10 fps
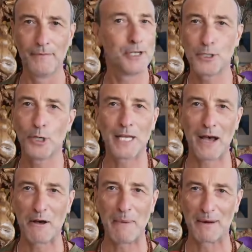There's no
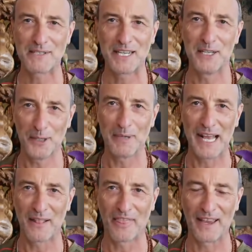doubt about it, you'll be
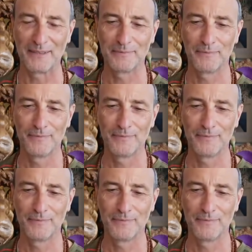healthy.